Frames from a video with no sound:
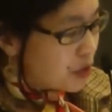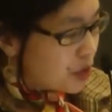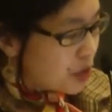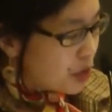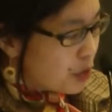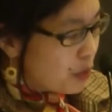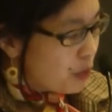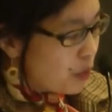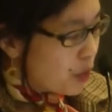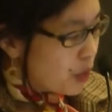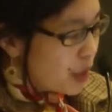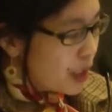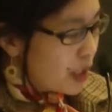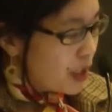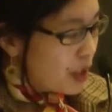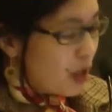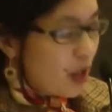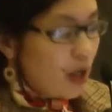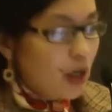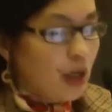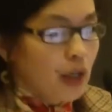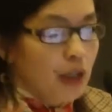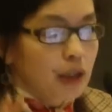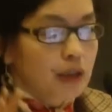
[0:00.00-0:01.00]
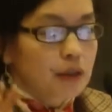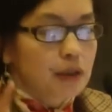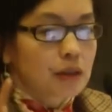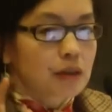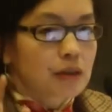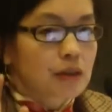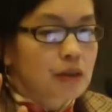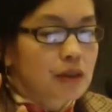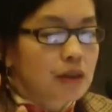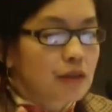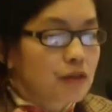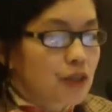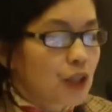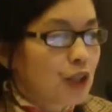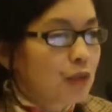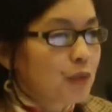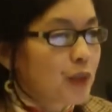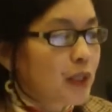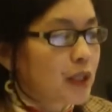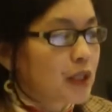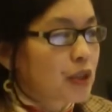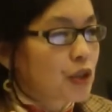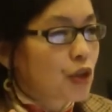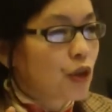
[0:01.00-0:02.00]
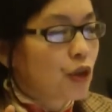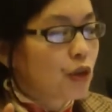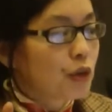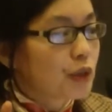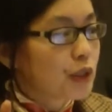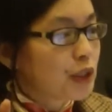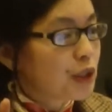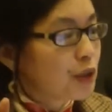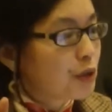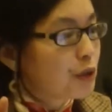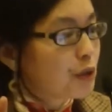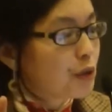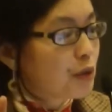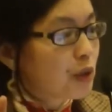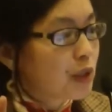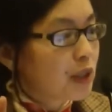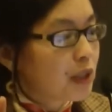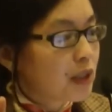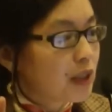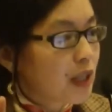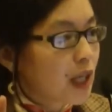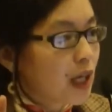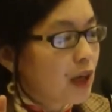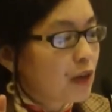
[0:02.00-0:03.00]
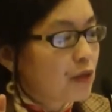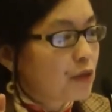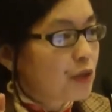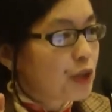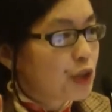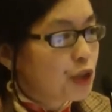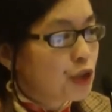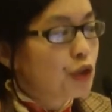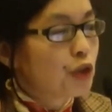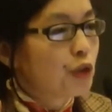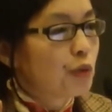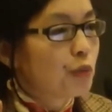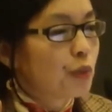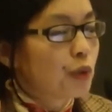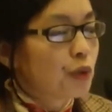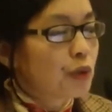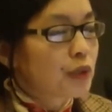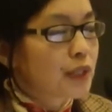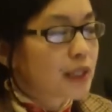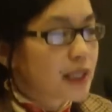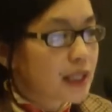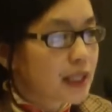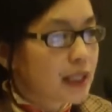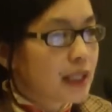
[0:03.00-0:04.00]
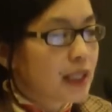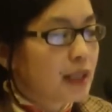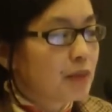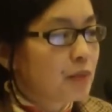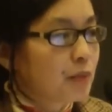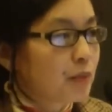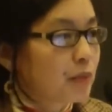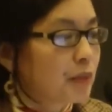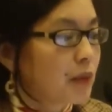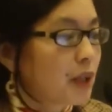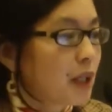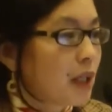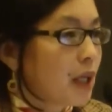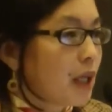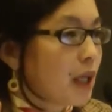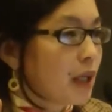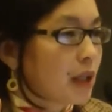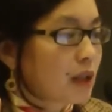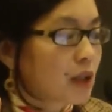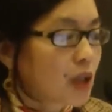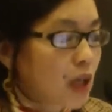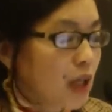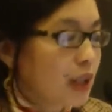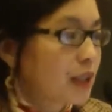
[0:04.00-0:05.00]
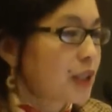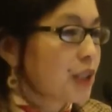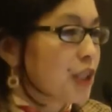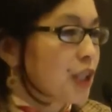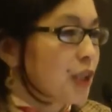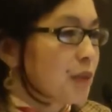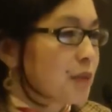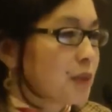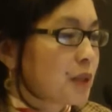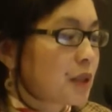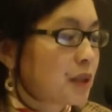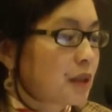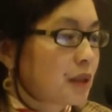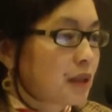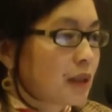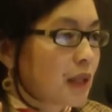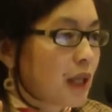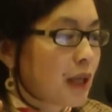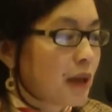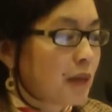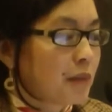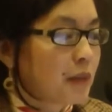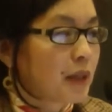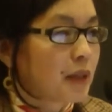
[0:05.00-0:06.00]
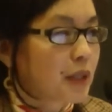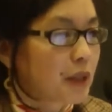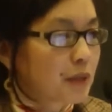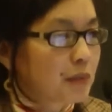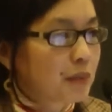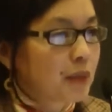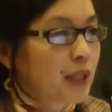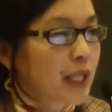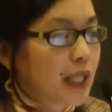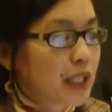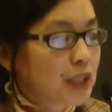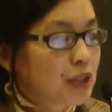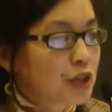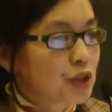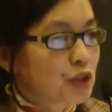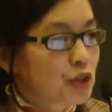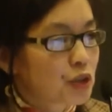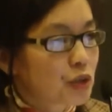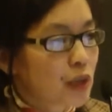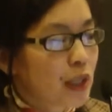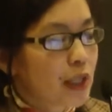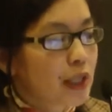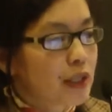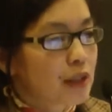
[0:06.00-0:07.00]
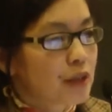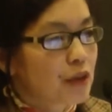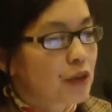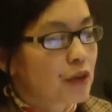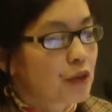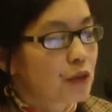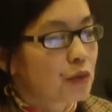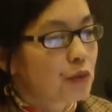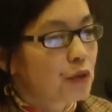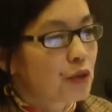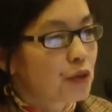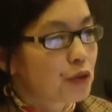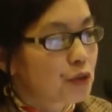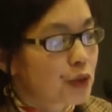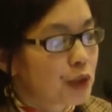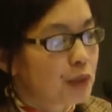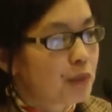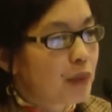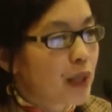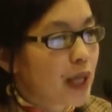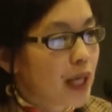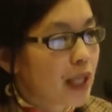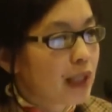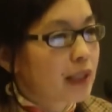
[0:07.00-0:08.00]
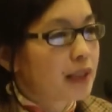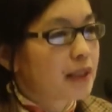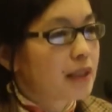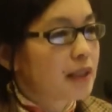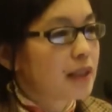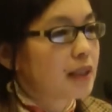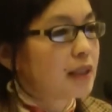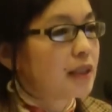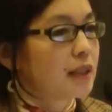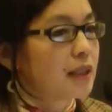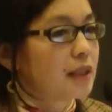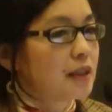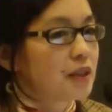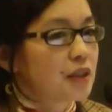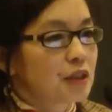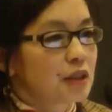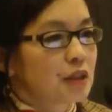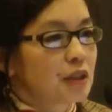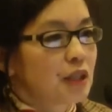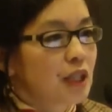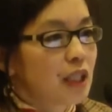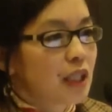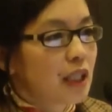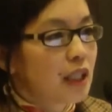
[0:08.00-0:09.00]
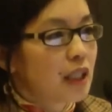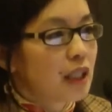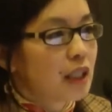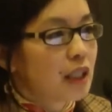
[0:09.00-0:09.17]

know, working on developing this whole new renewable city concept. And they plan to try it in 3 pilot cities in